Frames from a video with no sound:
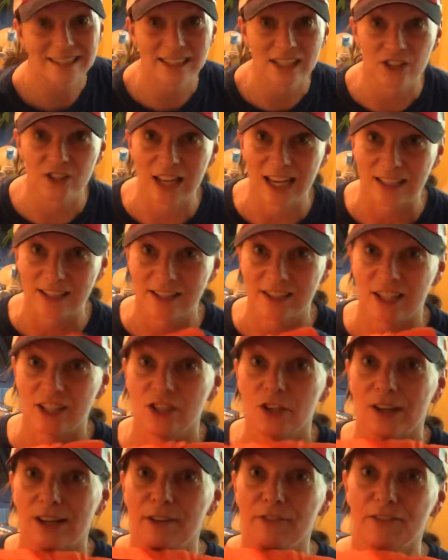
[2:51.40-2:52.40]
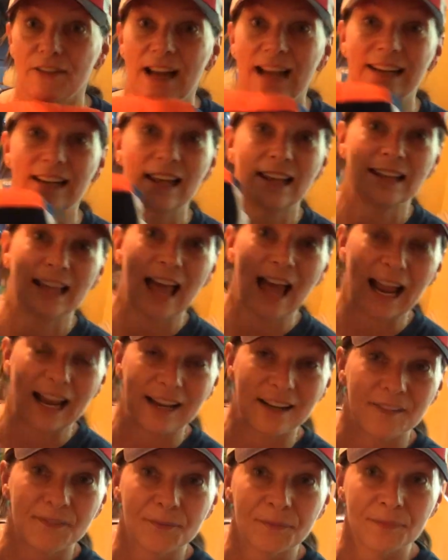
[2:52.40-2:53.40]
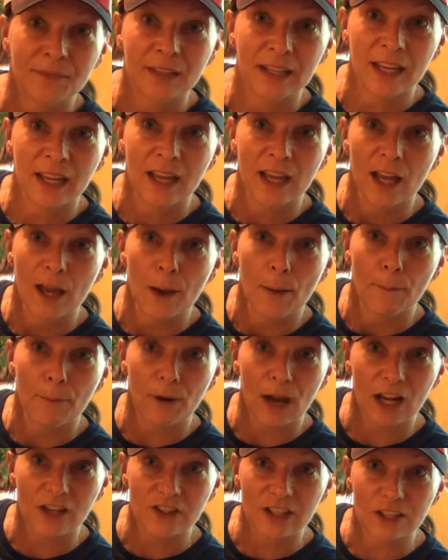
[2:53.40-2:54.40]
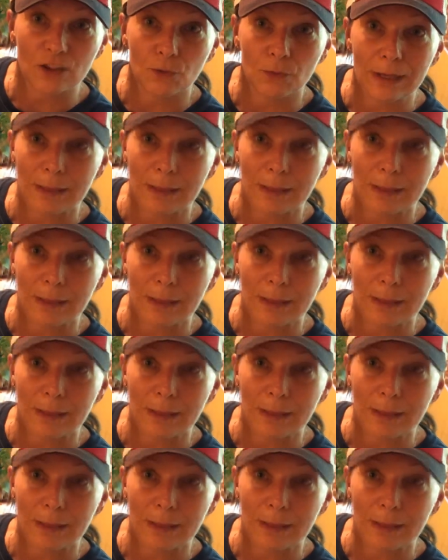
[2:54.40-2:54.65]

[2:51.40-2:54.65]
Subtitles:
suggestion you can find online. Project